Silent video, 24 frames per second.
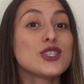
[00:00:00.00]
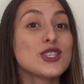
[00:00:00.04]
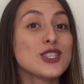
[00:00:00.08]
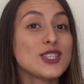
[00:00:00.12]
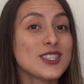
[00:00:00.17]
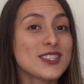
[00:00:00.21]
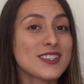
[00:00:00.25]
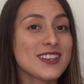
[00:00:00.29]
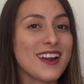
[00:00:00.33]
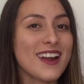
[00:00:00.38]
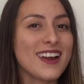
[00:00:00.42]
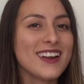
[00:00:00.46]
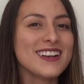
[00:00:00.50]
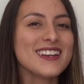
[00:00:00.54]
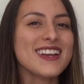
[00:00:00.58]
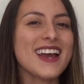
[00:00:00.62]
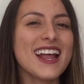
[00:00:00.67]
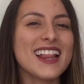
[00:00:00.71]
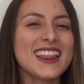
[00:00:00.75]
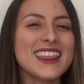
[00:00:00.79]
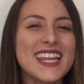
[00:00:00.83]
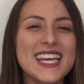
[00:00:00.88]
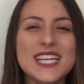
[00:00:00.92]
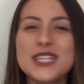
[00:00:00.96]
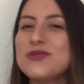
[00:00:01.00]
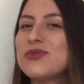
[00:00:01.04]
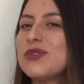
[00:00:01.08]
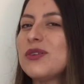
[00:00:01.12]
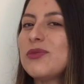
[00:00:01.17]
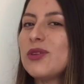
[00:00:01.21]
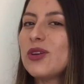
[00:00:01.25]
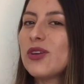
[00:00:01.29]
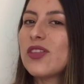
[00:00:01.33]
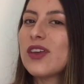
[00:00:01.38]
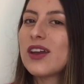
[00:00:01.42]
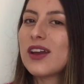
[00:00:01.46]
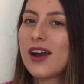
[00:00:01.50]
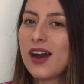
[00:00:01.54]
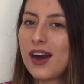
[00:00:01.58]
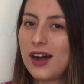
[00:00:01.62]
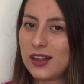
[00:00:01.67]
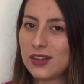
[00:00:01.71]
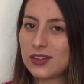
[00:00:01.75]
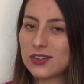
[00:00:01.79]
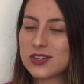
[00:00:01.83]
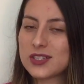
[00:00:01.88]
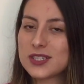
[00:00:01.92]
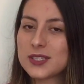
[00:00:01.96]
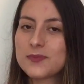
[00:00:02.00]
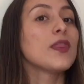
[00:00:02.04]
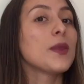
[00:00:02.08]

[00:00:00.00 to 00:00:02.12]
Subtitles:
To start, let's review the colors.